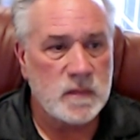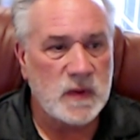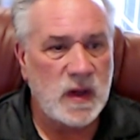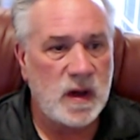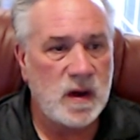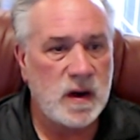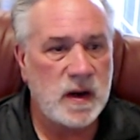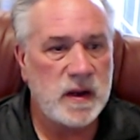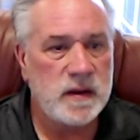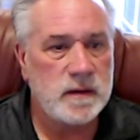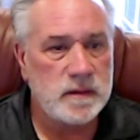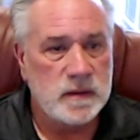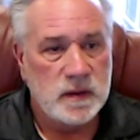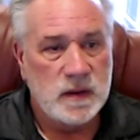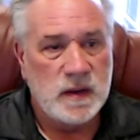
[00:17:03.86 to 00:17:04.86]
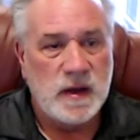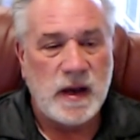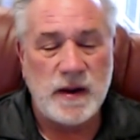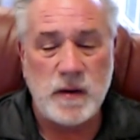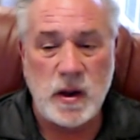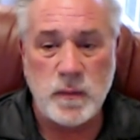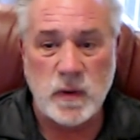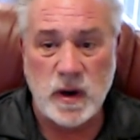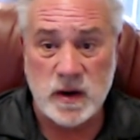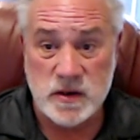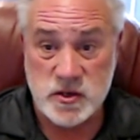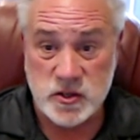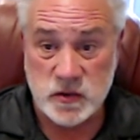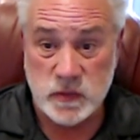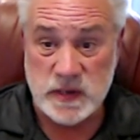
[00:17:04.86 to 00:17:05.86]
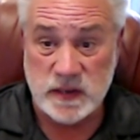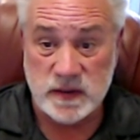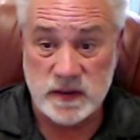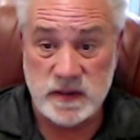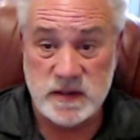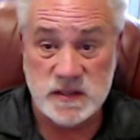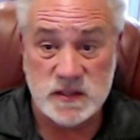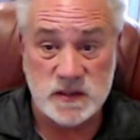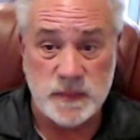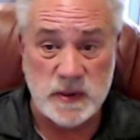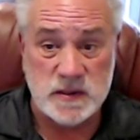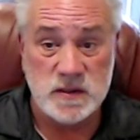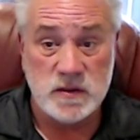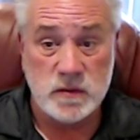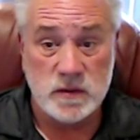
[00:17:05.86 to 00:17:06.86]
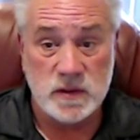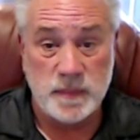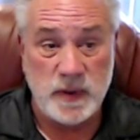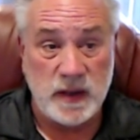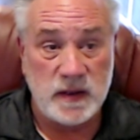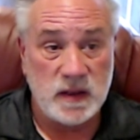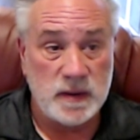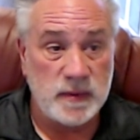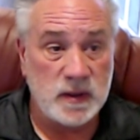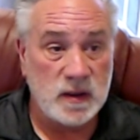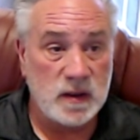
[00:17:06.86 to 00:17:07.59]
All right. I, I went on a streak of these, especially during the pandemic.